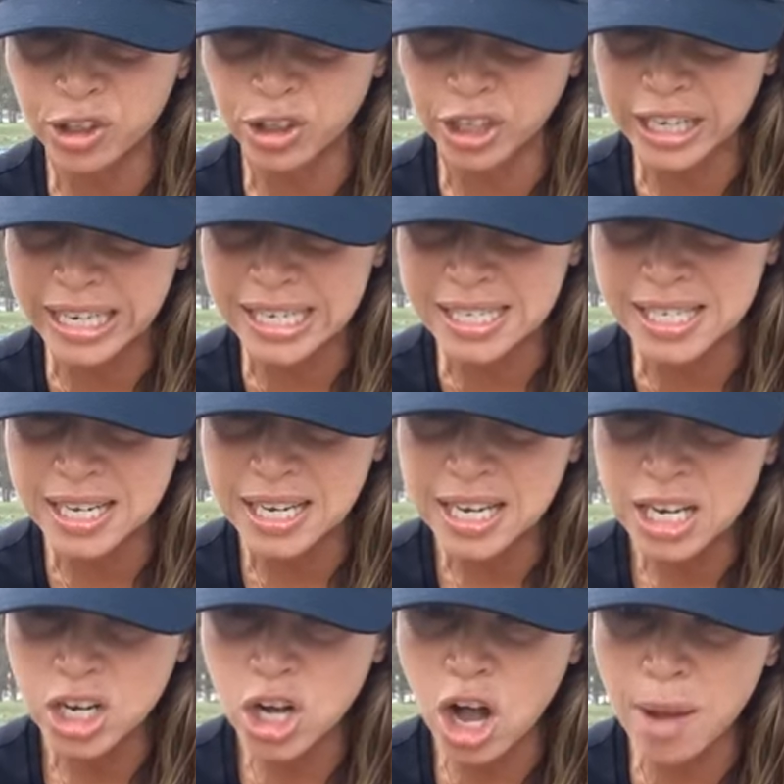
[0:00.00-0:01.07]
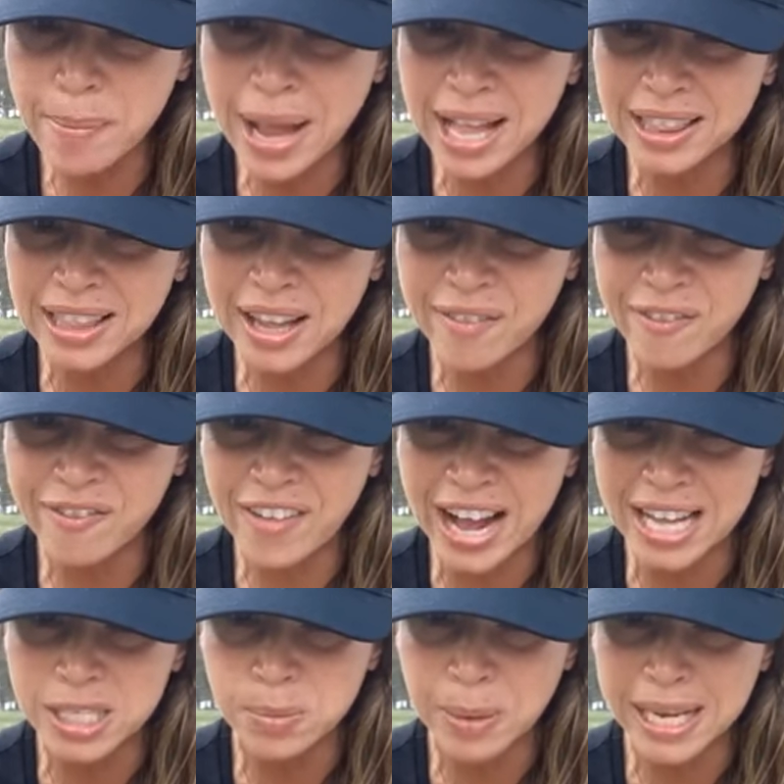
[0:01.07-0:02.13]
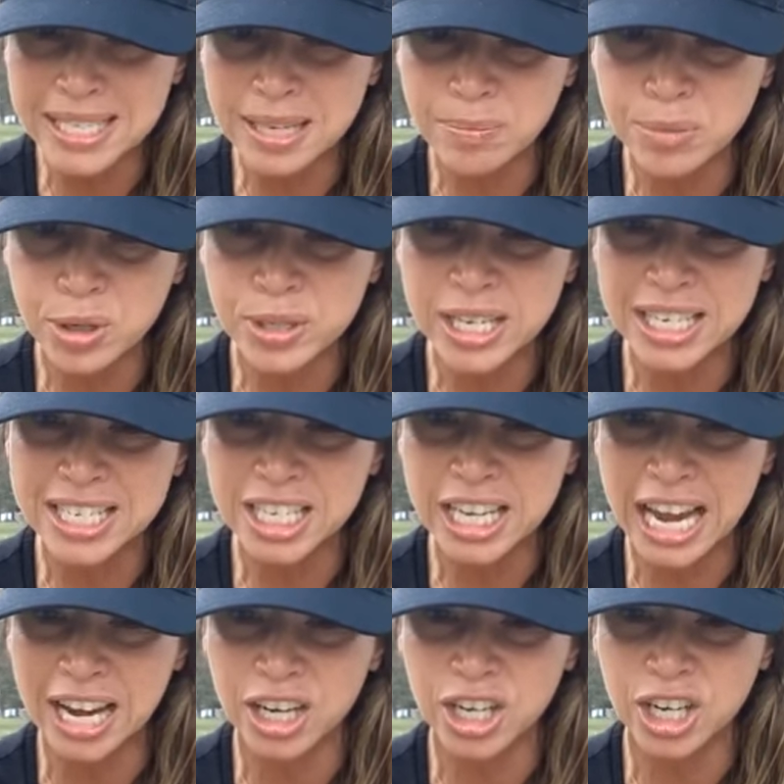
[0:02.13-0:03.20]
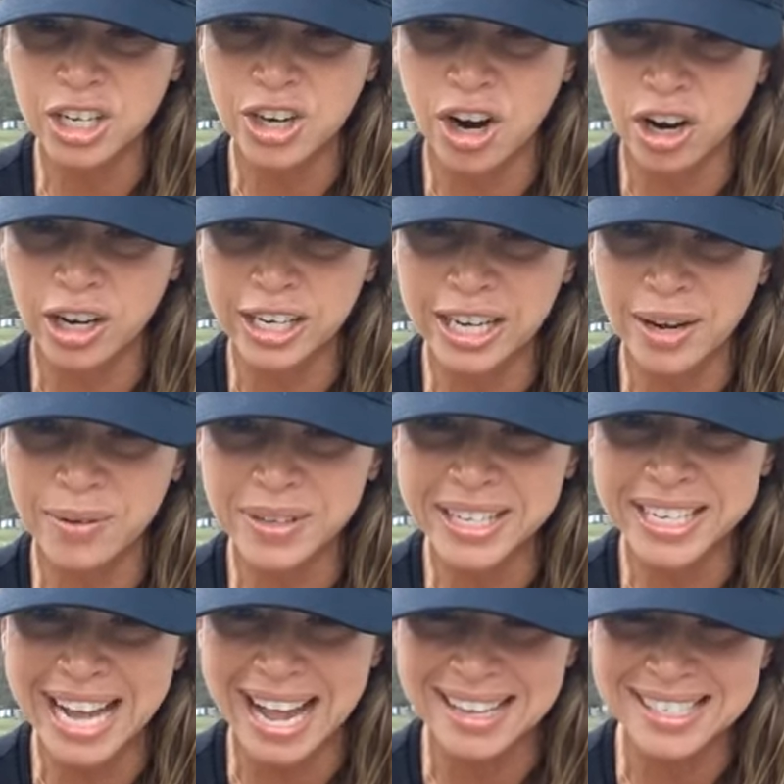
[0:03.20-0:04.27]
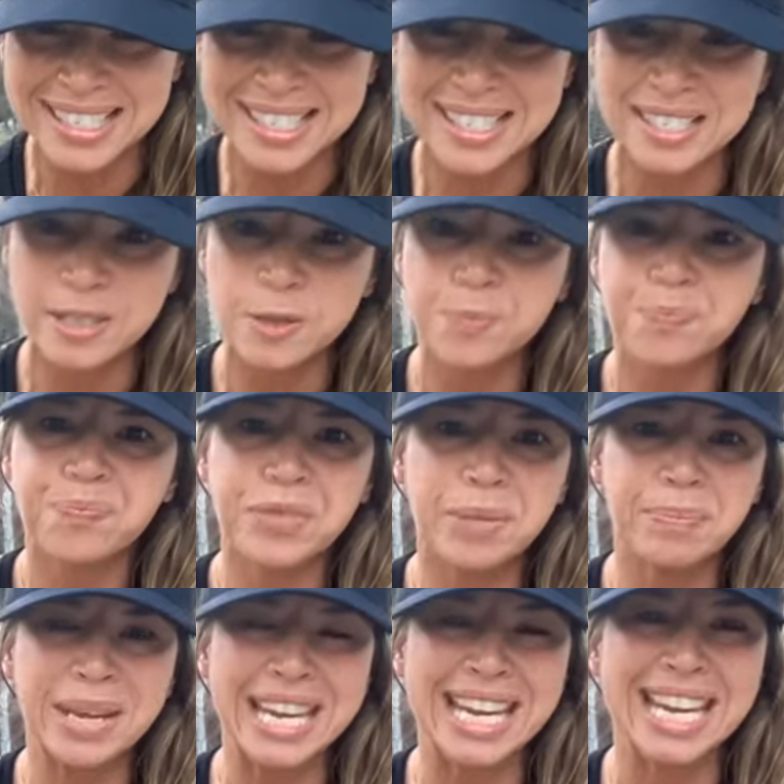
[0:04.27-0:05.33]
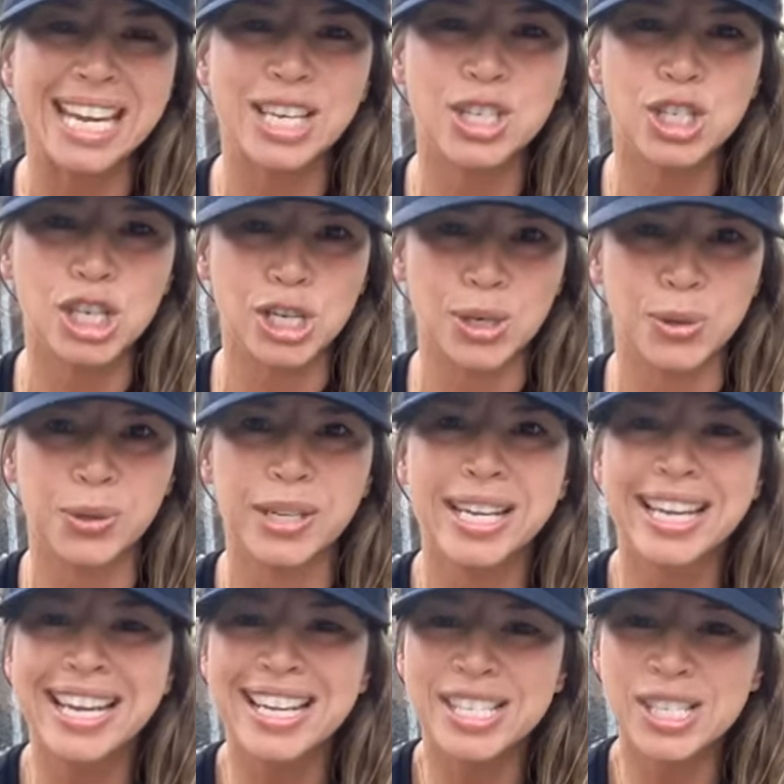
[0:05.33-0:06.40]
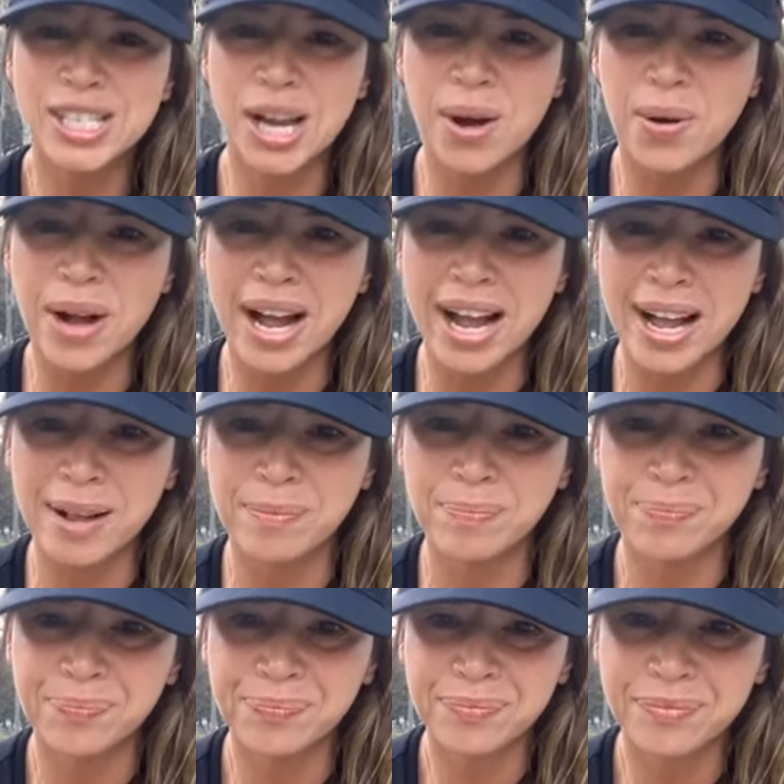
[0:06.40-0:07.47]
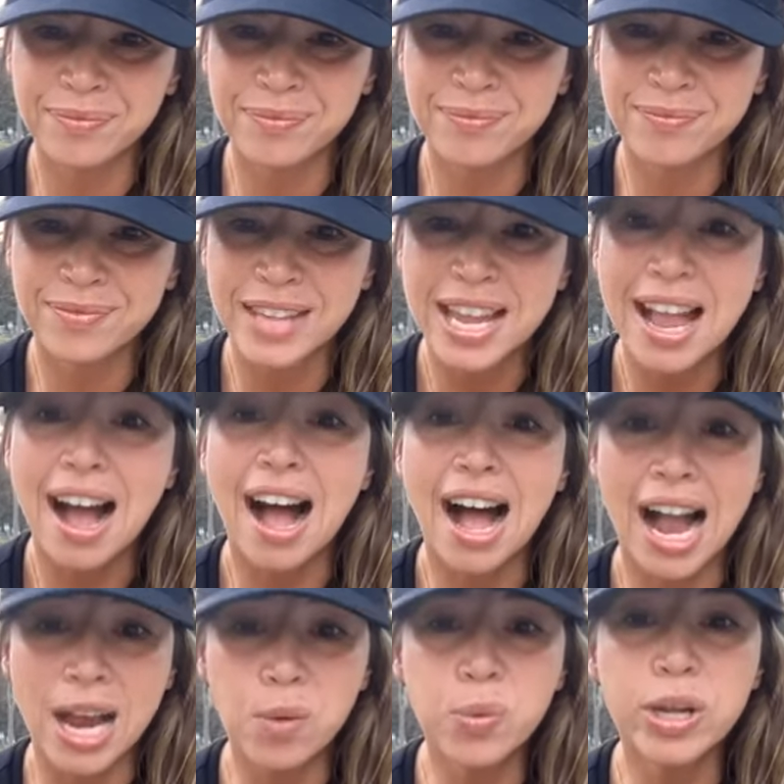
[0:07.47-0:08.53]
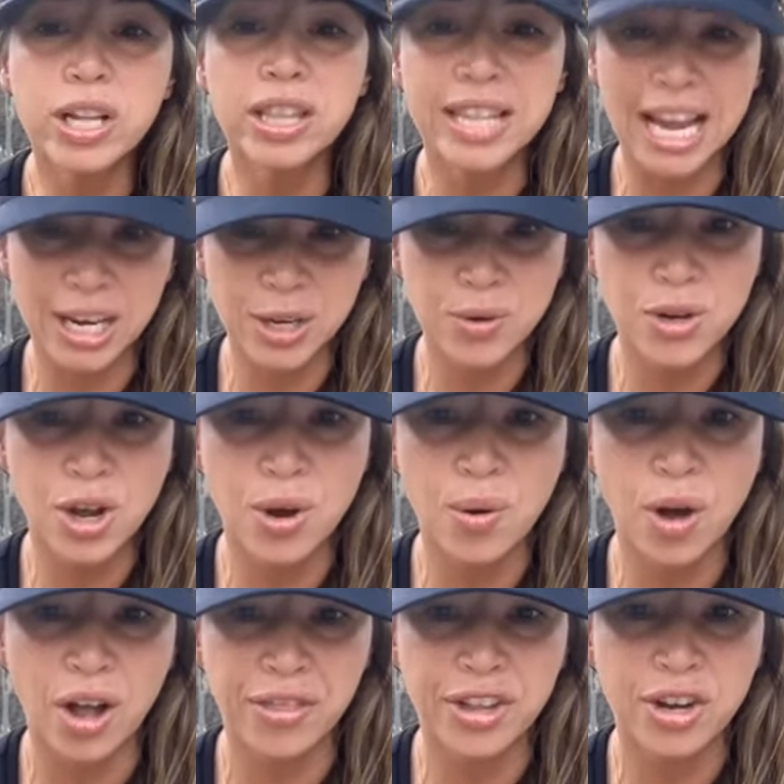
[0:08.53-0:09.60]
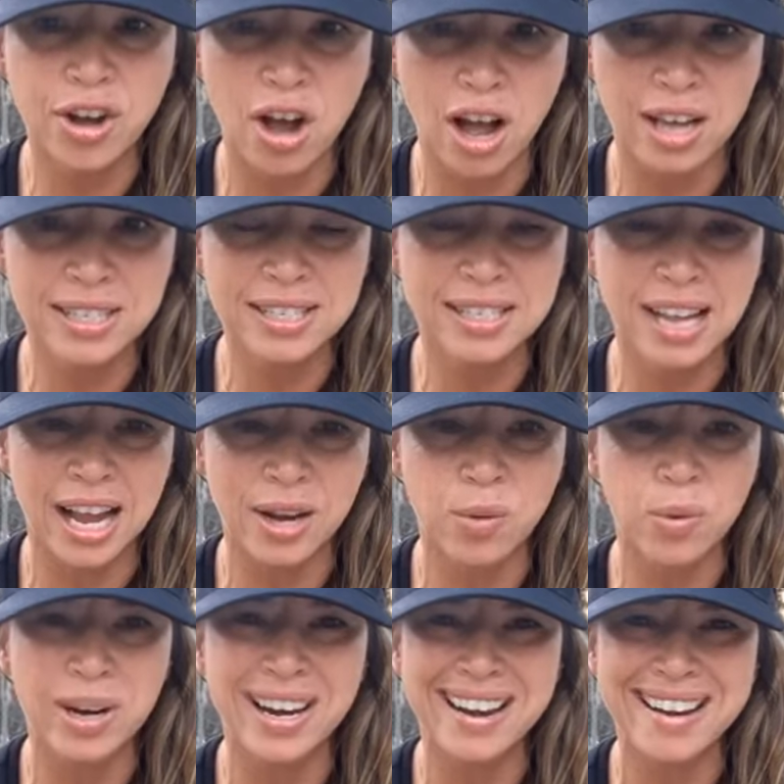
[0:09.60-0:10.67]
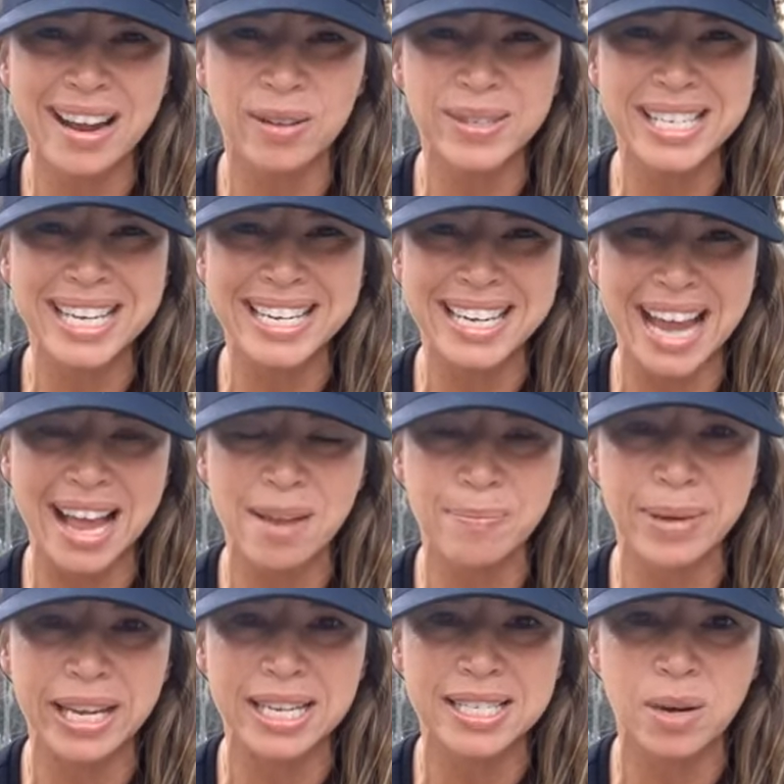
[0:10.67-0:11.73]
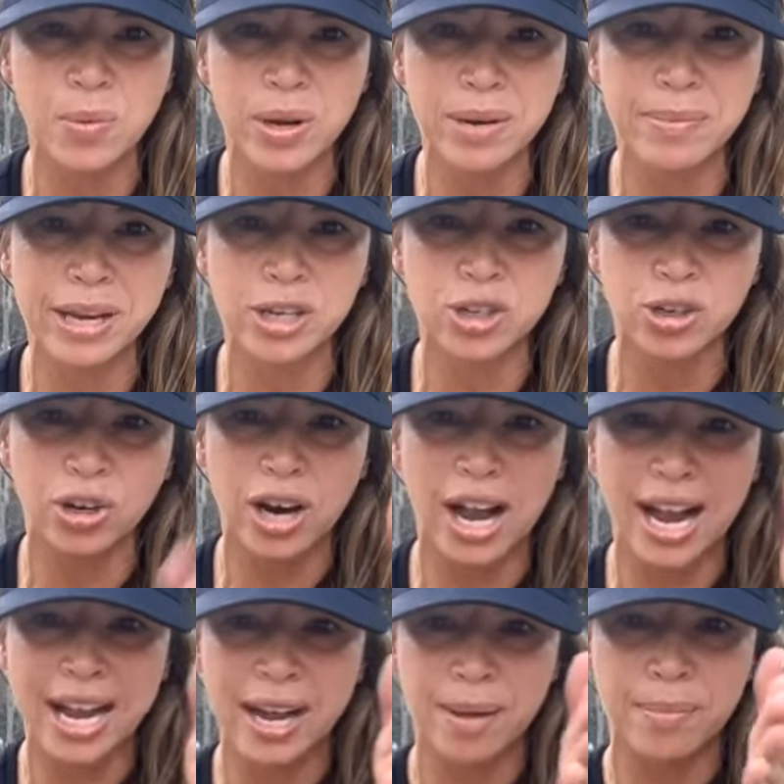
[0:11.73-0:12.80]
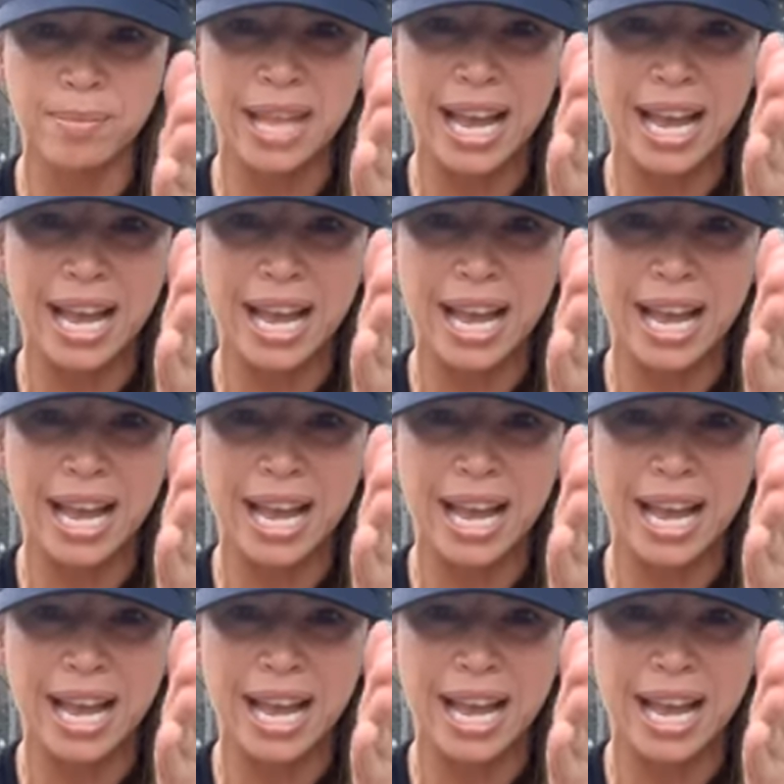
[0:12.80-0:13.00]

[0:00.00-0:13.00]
is. Combat, love, fast pace, and music to get good cardio. Yes, me too. So I will let you know on the costs. I don't want to announce it yet because I want to make sure I am like